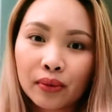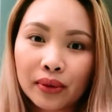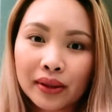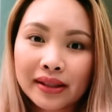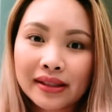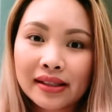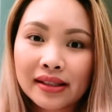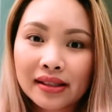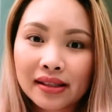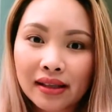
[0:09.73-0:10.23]

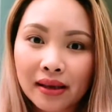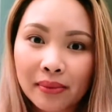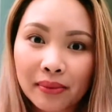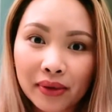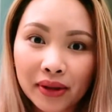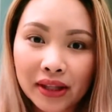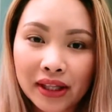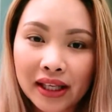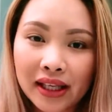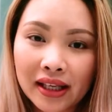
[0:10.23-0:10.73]
with
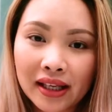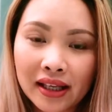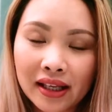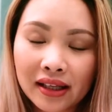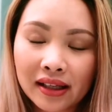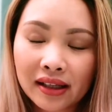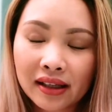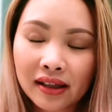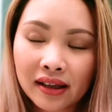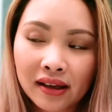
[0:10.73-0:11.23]

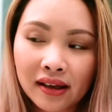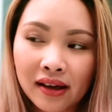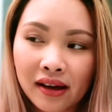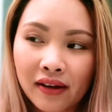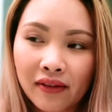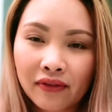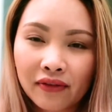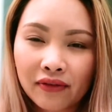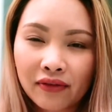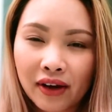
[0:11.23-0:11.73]
something
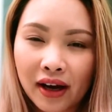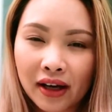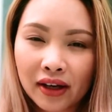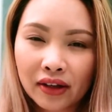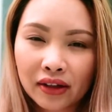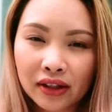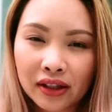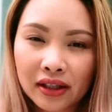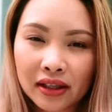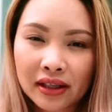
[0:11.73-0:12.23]

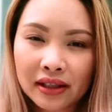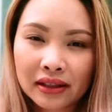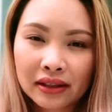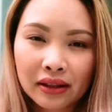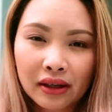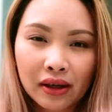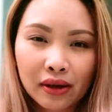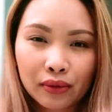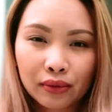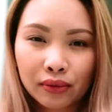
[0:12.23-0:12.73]

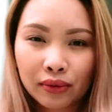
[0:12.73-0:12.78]
violet,